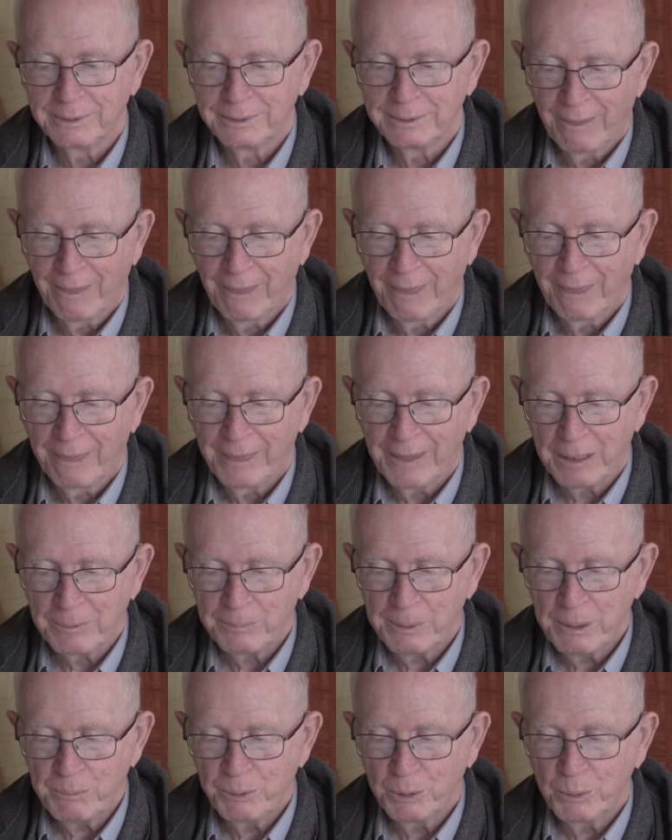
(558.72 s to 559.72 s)
That
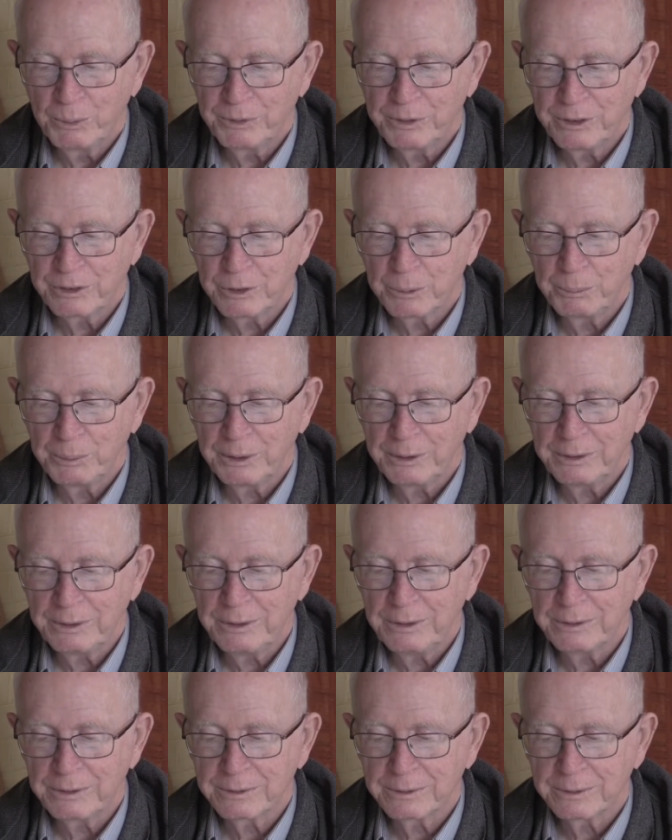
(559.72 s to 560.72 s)
people with disabilities
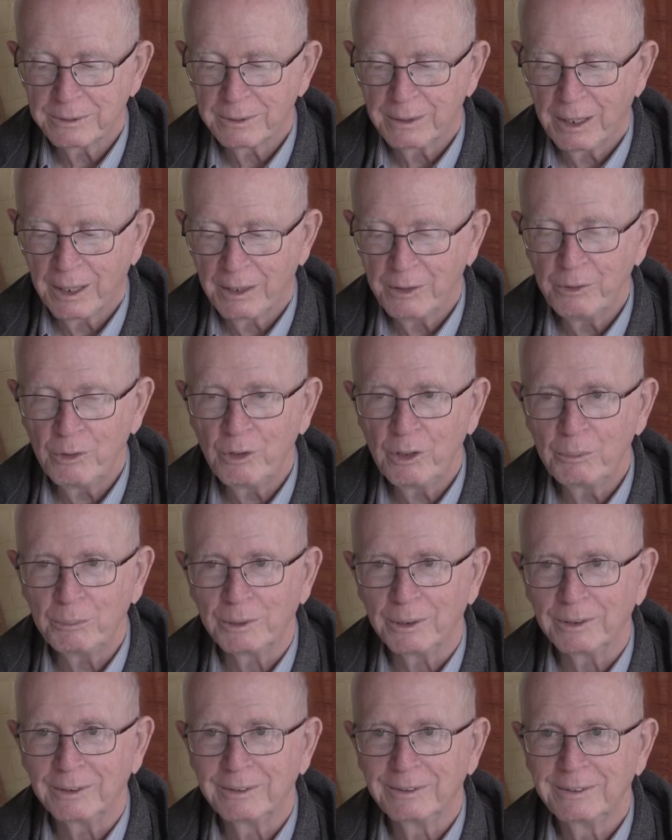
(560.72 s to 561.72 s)
are normal,
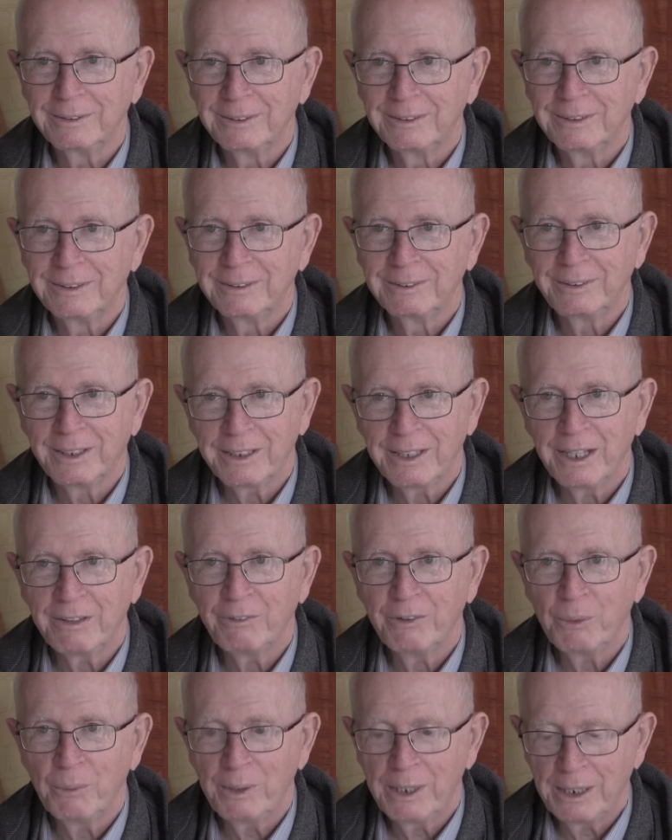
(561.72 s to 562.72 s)
like
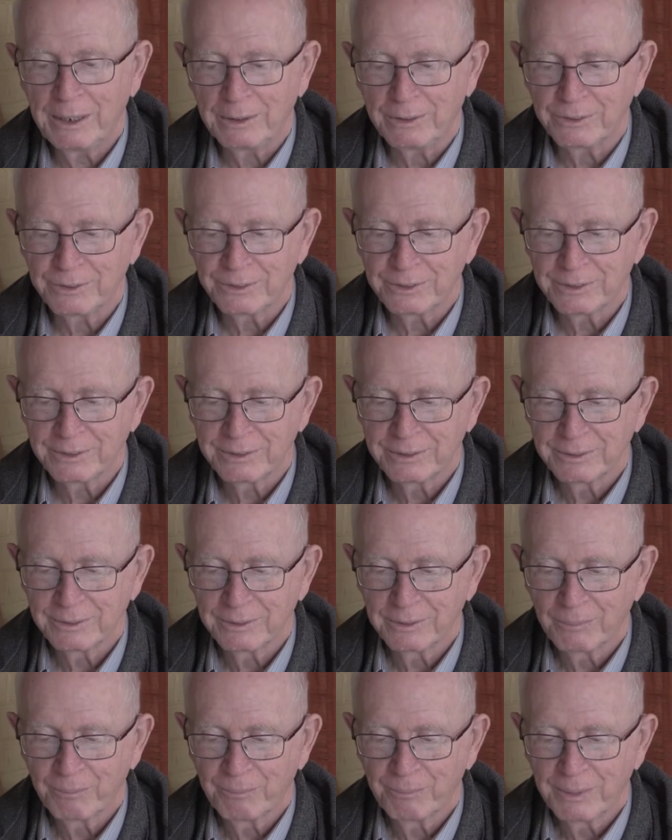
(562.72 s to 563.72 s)
everyone else.
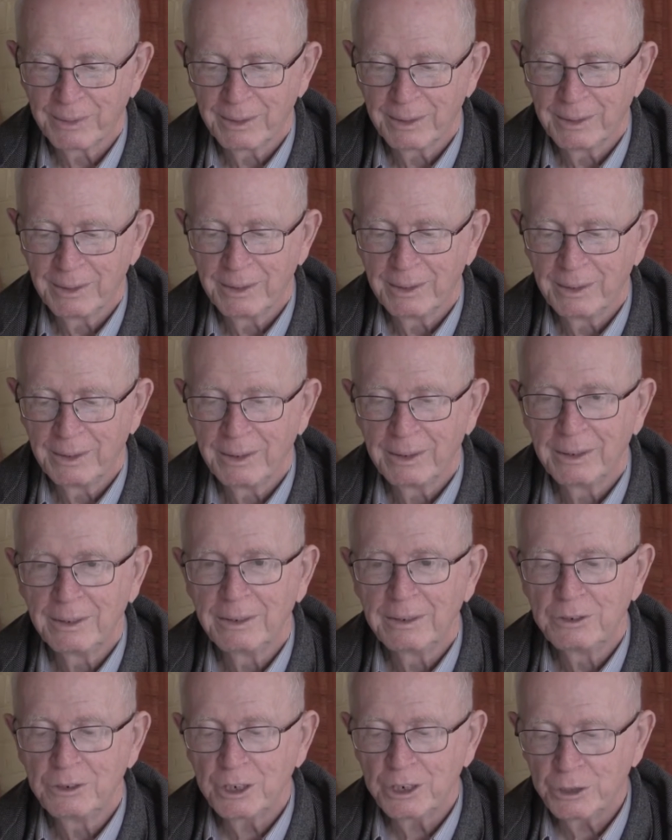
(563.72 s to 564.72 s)

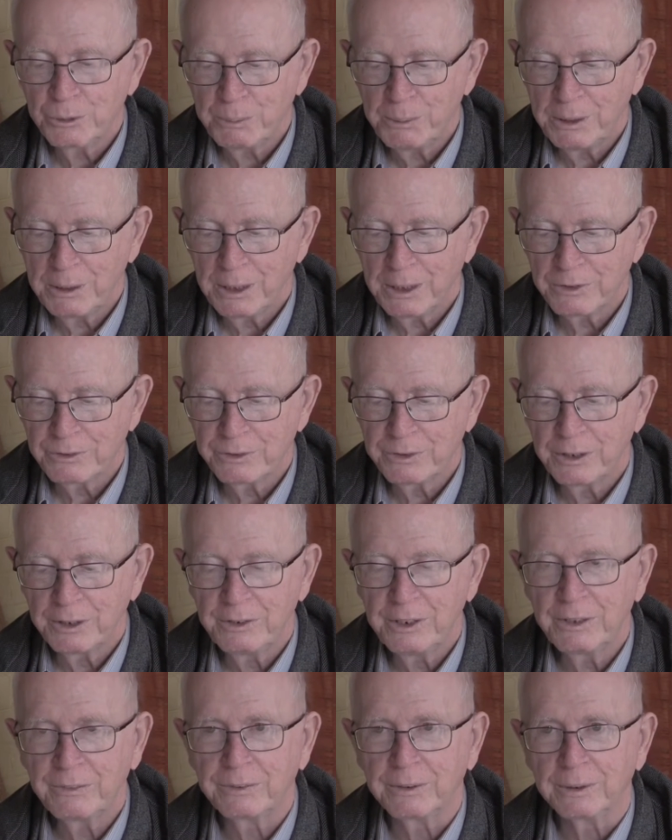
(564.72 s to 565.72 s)
Just because they're
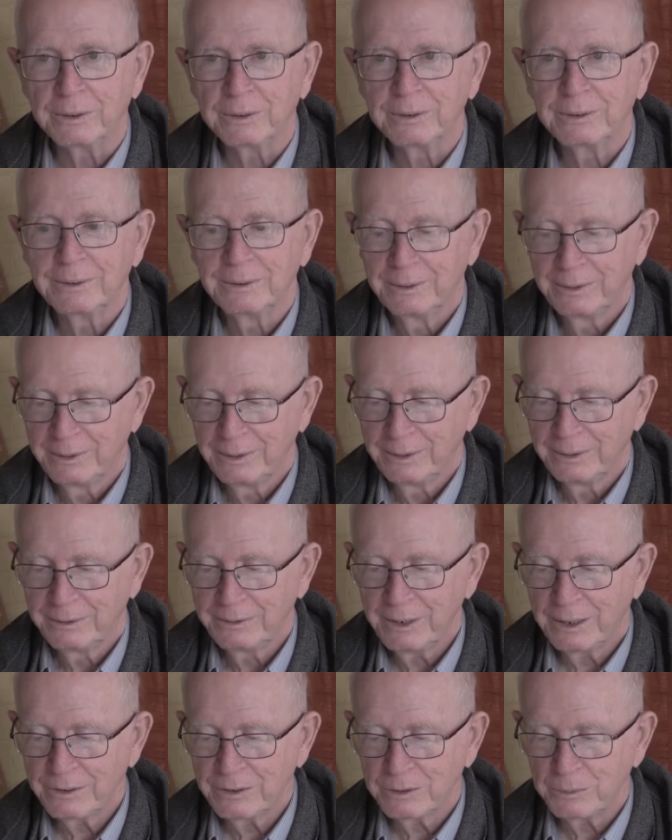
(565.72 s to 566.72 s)
different
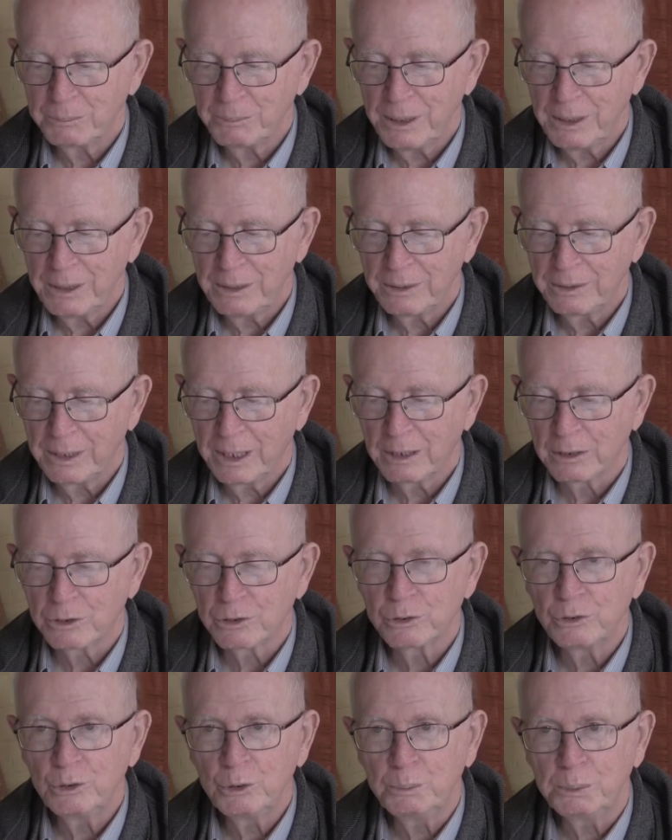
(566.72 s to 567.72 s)
doesn't mean they're
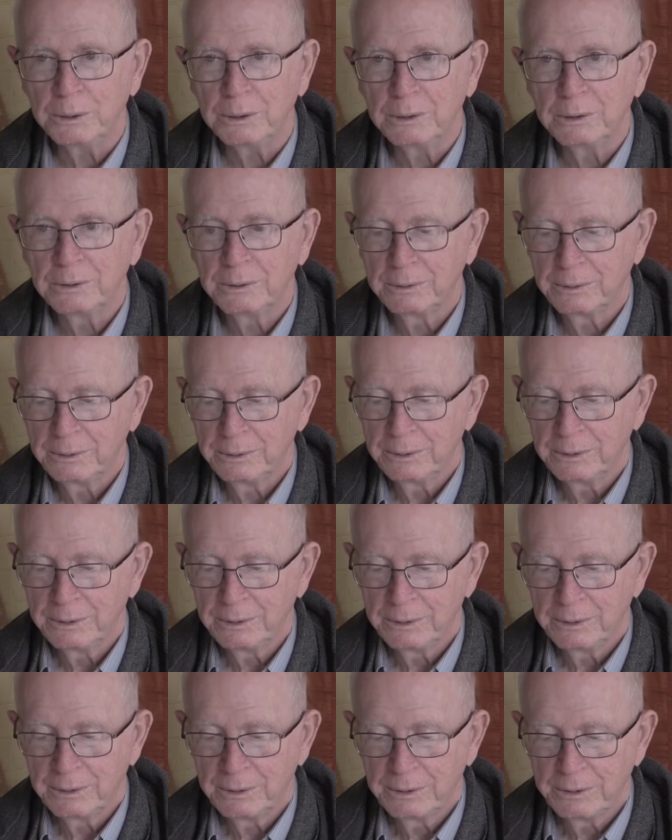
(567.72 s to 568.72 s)
stupid.
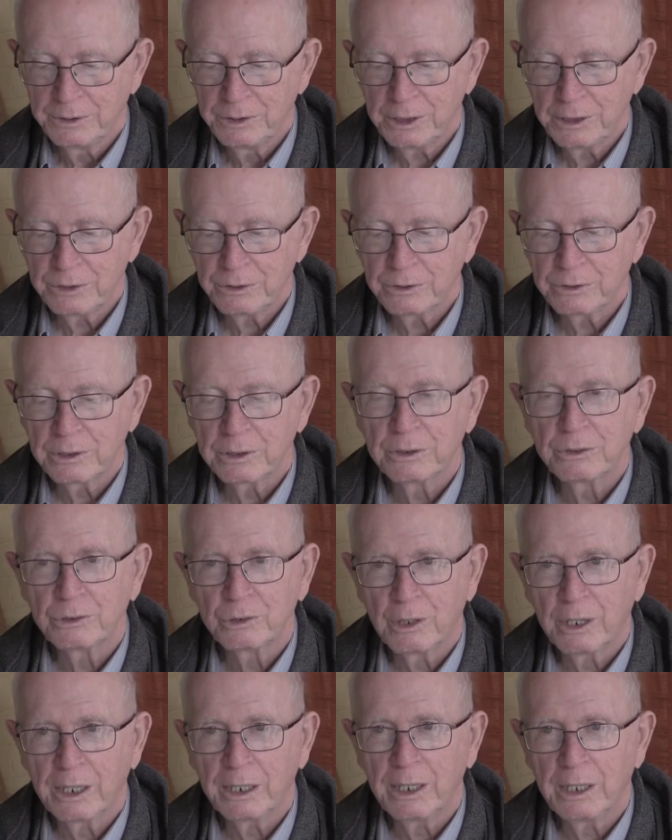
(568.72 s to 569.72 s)
Just try
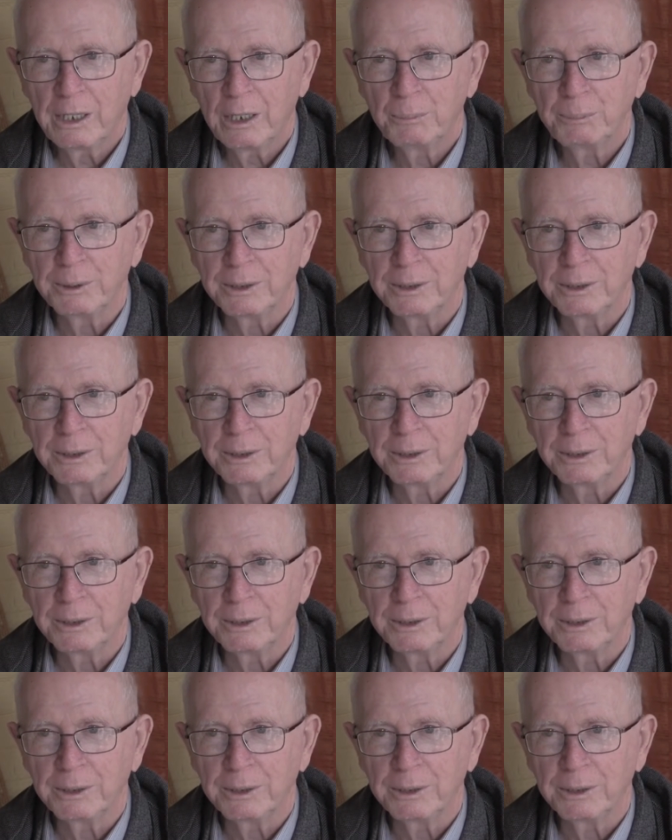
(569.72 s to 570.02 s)
helping.